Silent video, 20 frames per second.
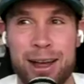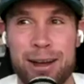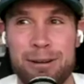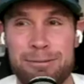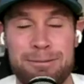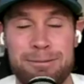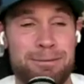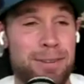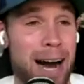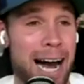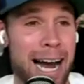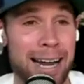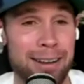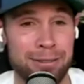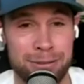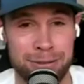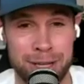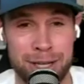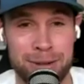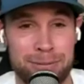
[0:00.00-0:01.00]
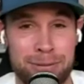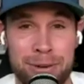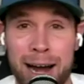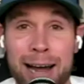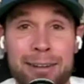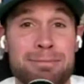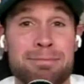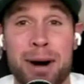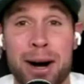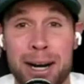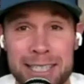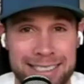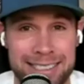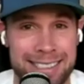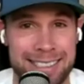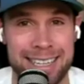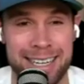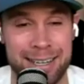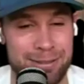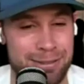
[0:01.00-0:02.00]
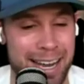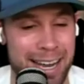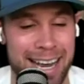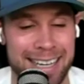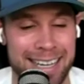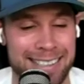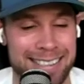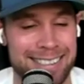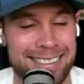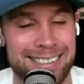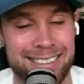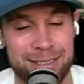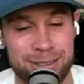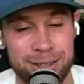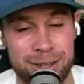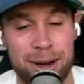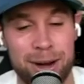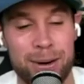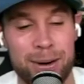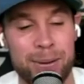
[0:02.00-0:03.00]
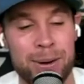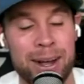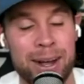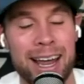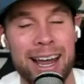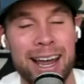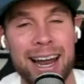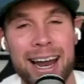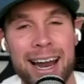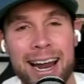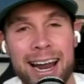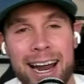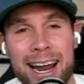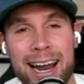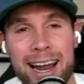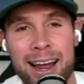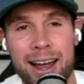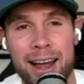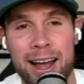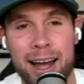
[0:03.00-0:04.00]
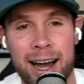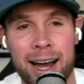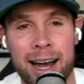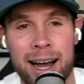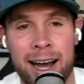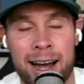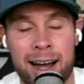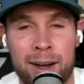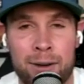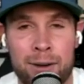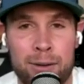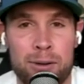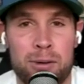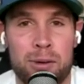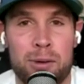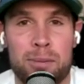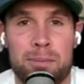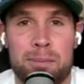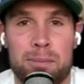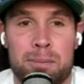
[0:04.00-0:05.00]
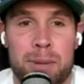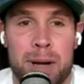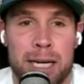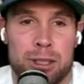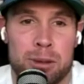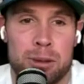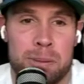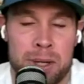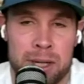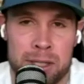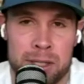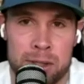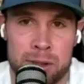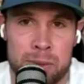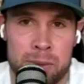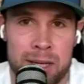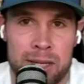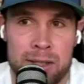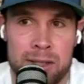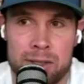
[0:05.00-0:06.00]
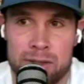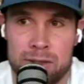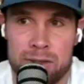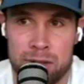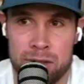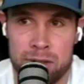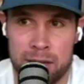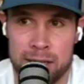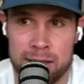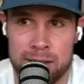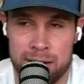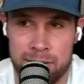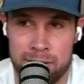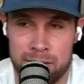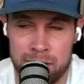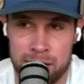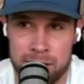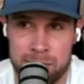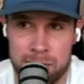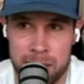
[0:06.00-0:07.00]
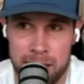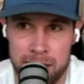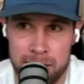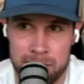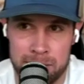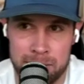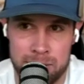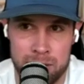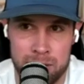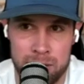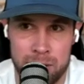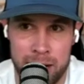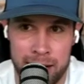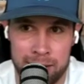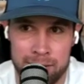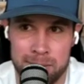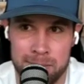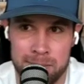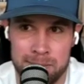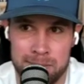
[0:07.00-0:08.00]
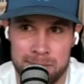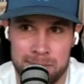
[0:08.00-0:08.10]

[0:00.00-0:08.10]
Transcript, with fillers: five five months in advance so uh major prediction winners do you guys have you guys made them do you have them